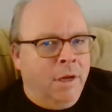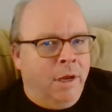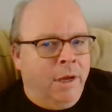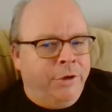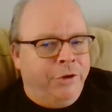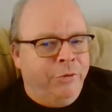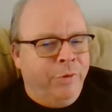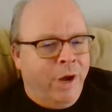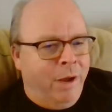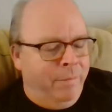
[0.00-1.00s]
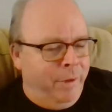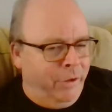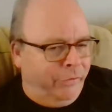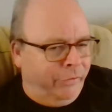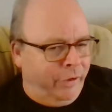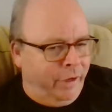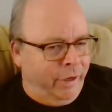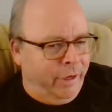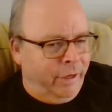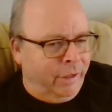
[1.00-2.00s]
I do not miss a
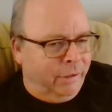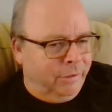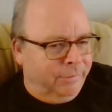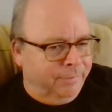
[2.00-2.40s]
deal.